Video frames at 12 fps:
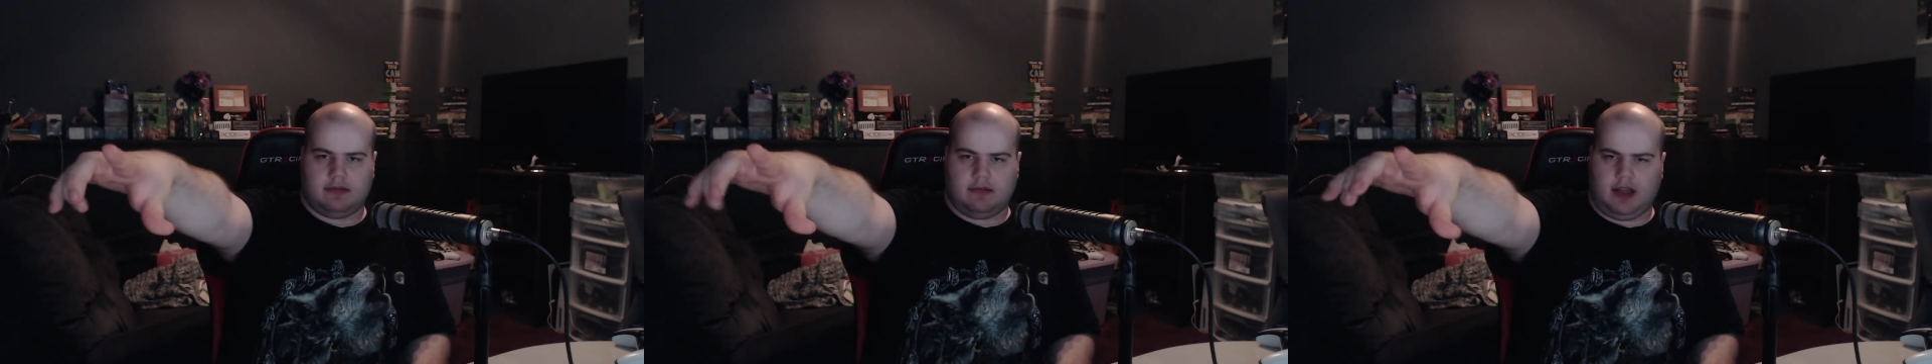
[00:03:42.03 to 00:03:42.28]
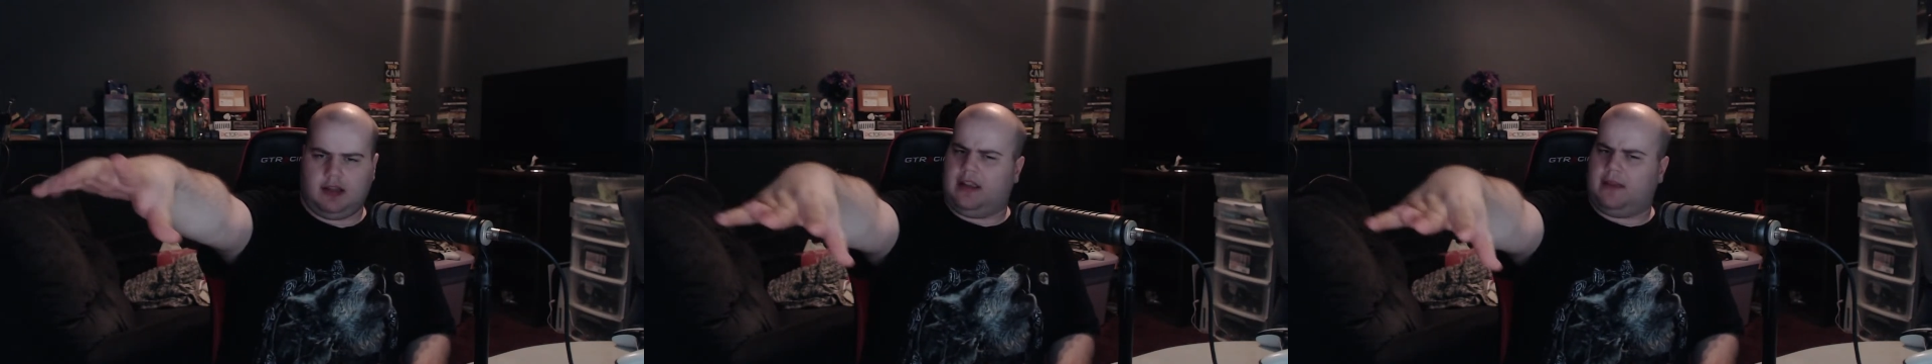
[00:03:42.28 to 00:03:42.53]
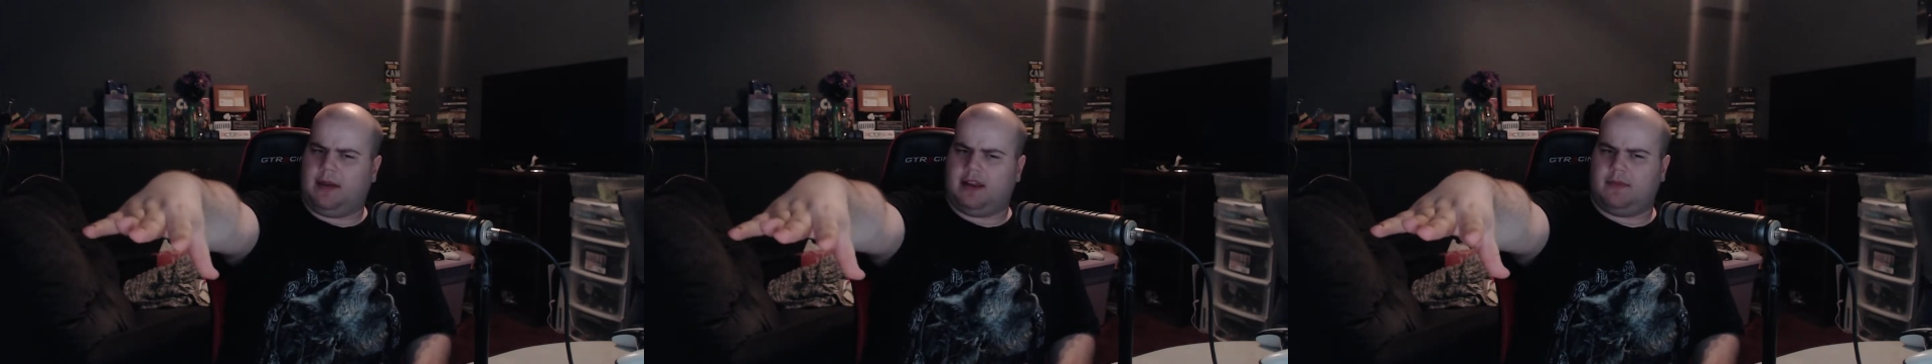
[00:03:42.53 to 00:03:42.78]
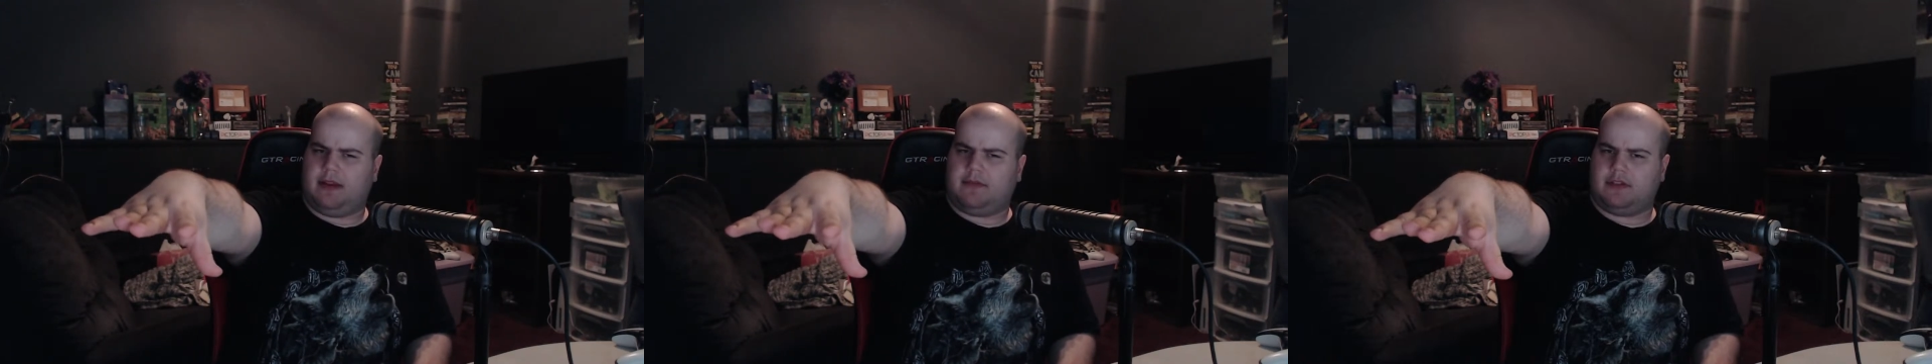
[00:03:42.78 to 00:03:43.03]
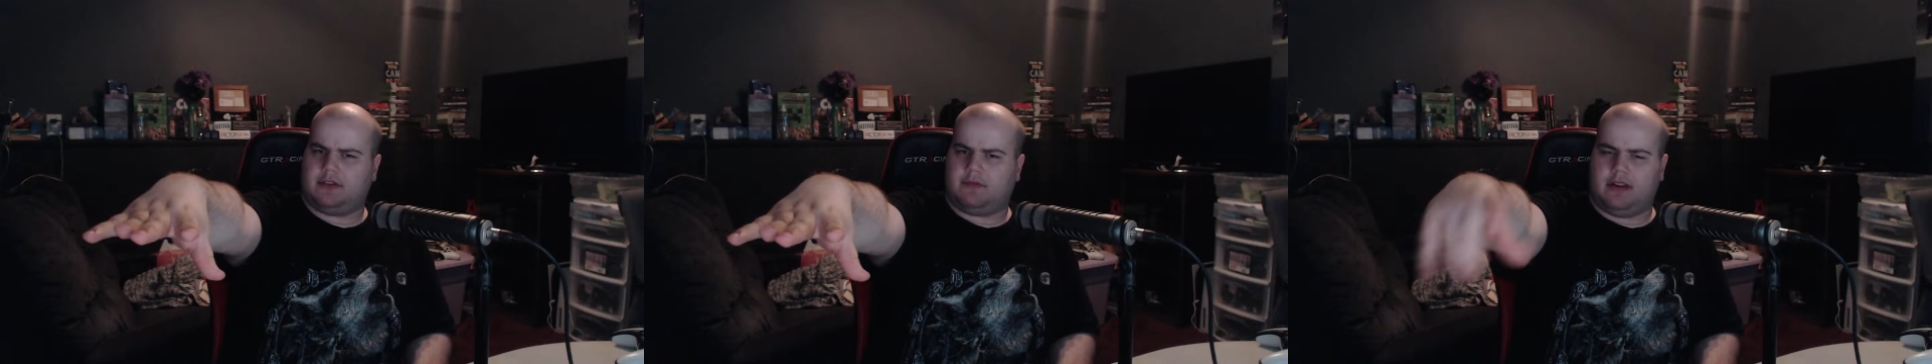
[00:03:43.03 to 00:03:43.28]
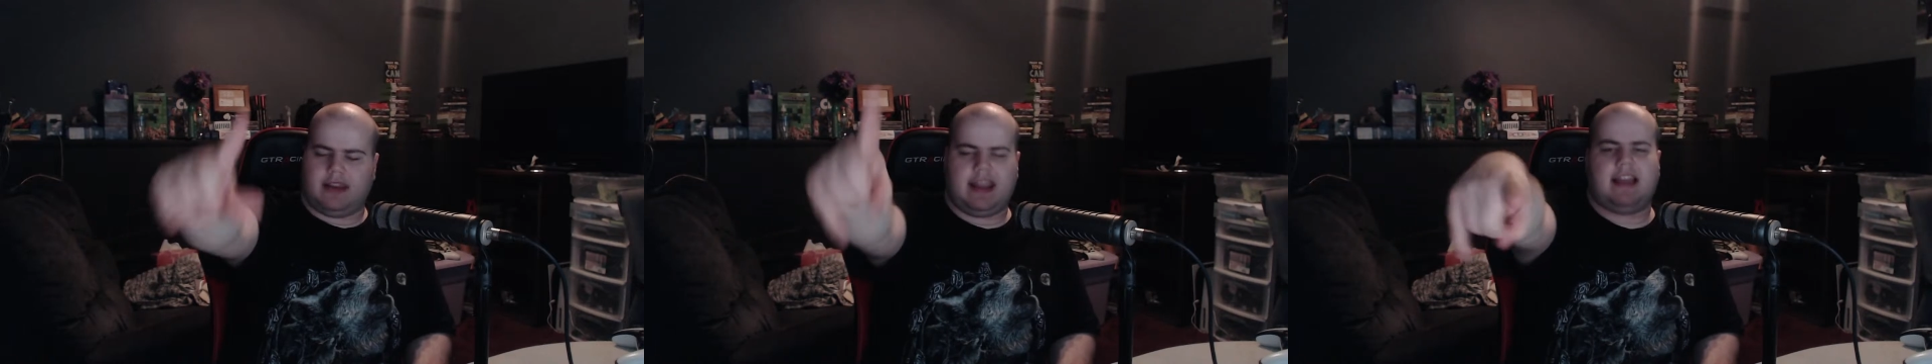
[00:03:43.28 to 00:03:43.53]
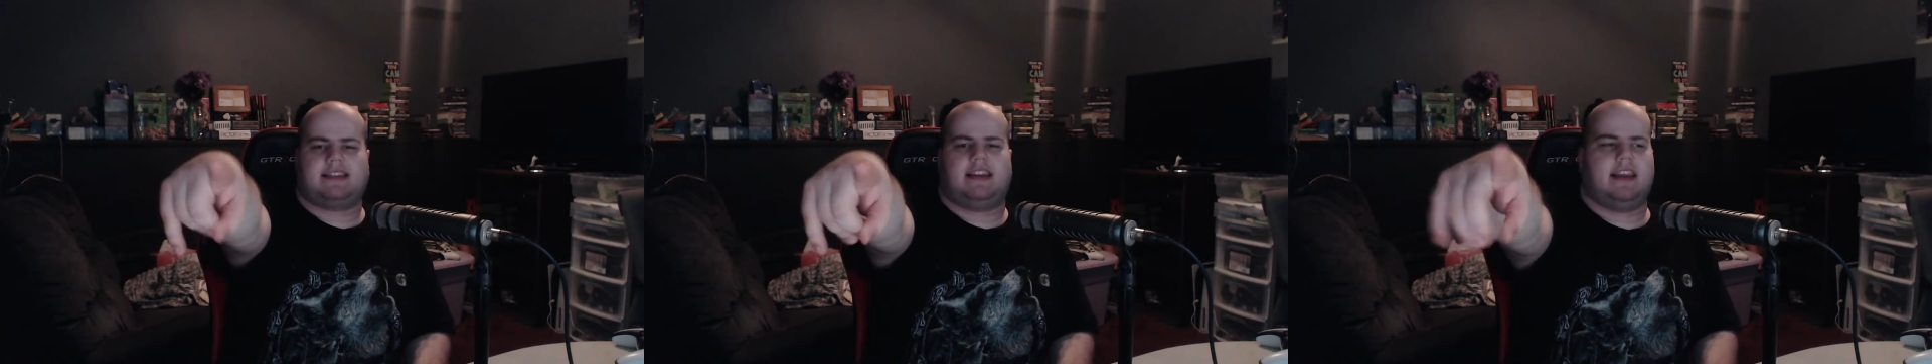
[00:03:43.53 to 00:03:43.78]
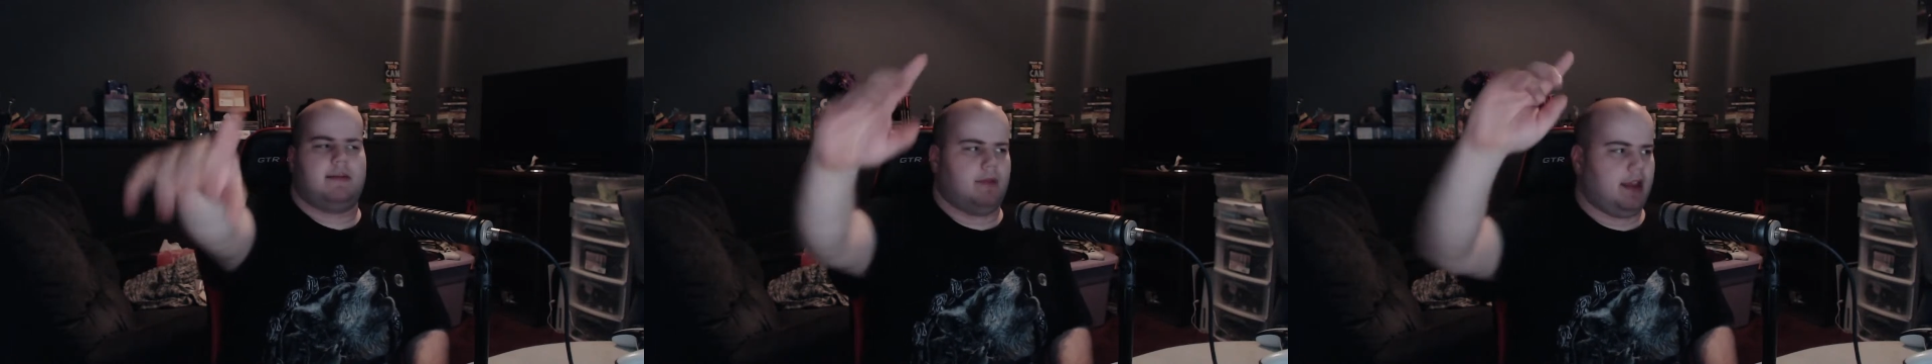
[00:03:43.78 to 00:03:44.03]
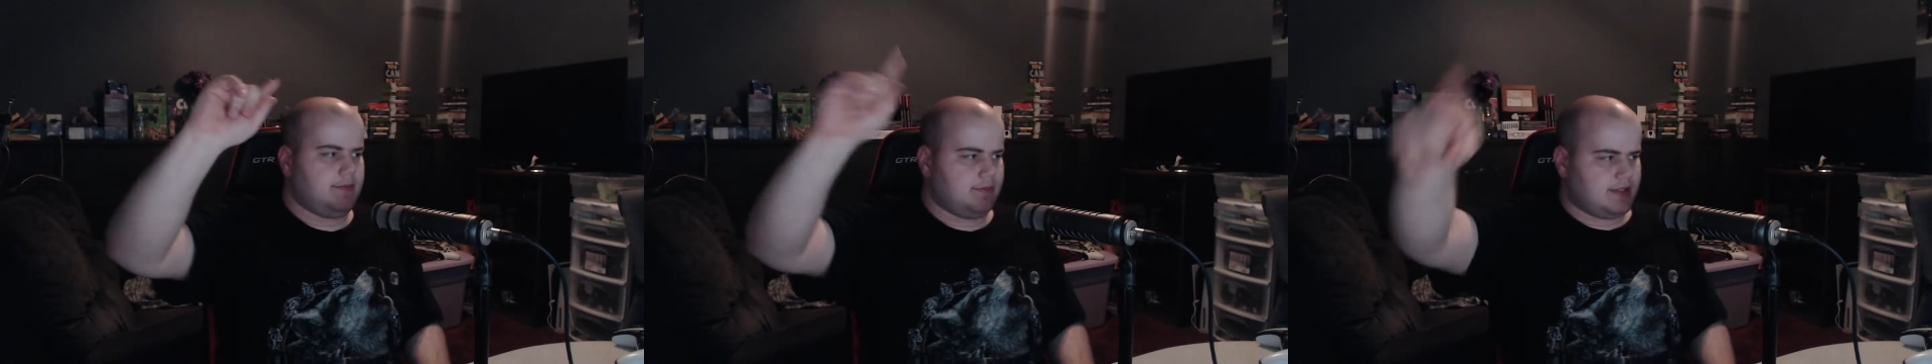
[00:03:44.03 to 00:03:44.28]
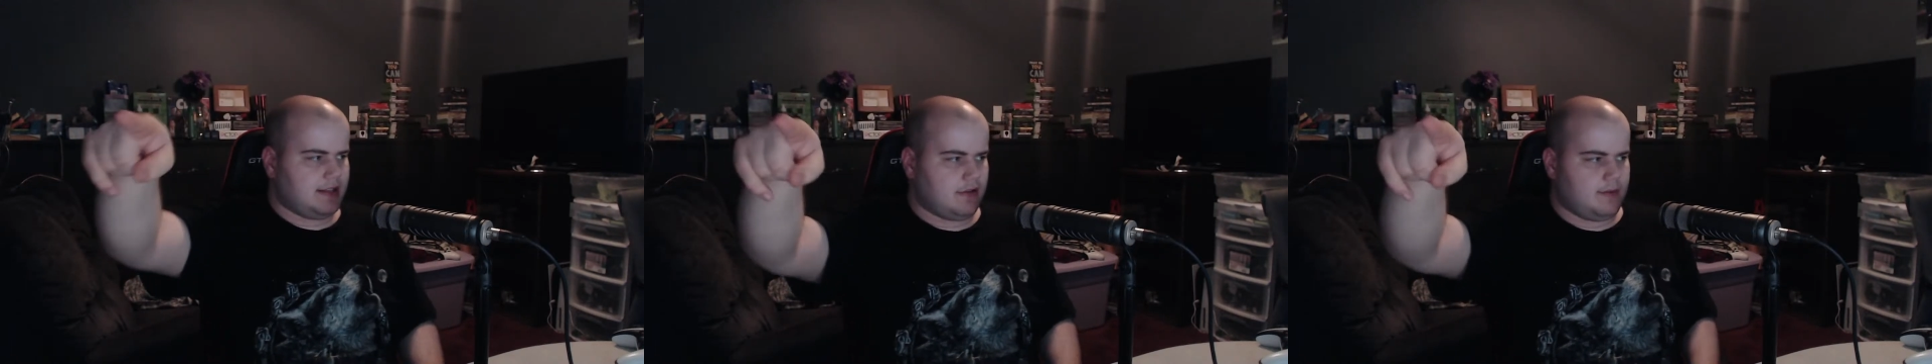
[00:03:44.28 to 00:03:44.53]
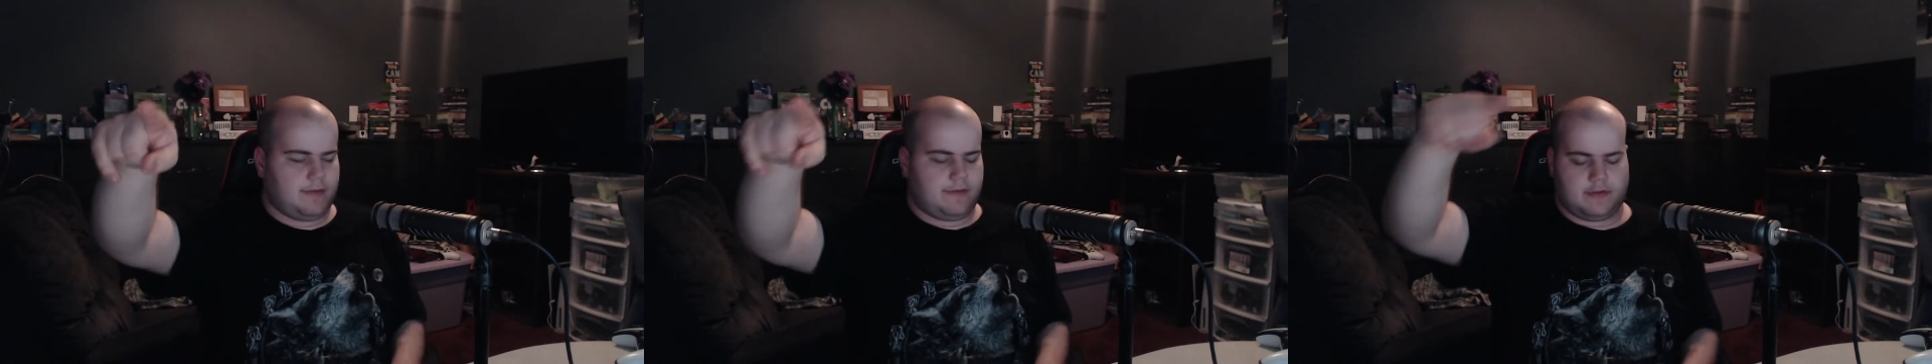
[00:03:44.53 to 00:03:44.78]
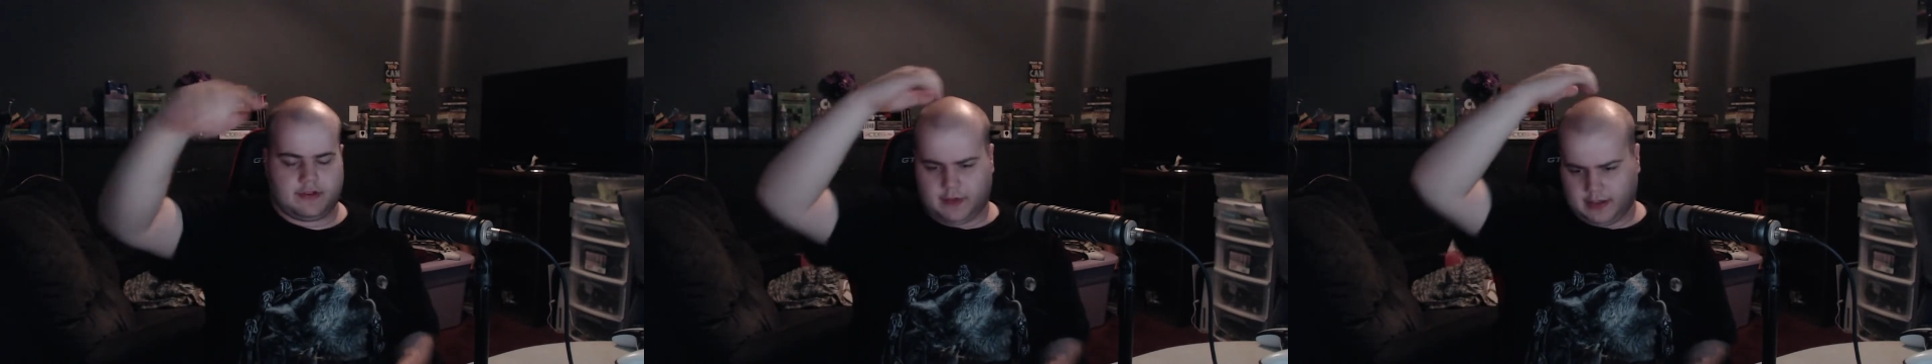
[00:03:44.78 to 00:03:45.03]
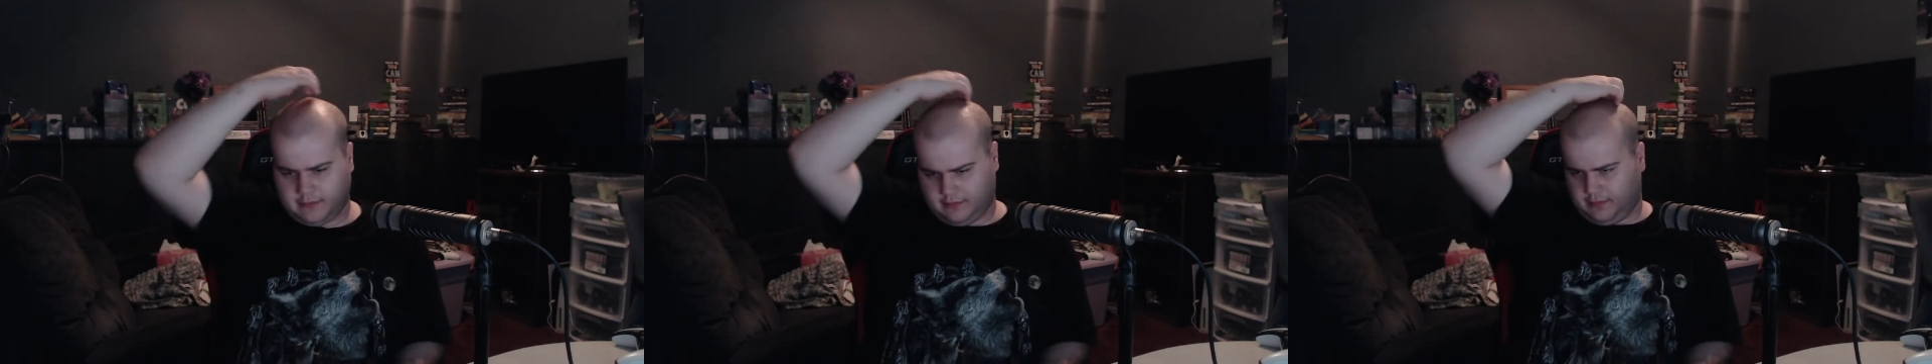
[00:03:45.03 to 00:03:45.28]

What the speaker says: Am I on my first one? Yes, I am. I'm still on my first one.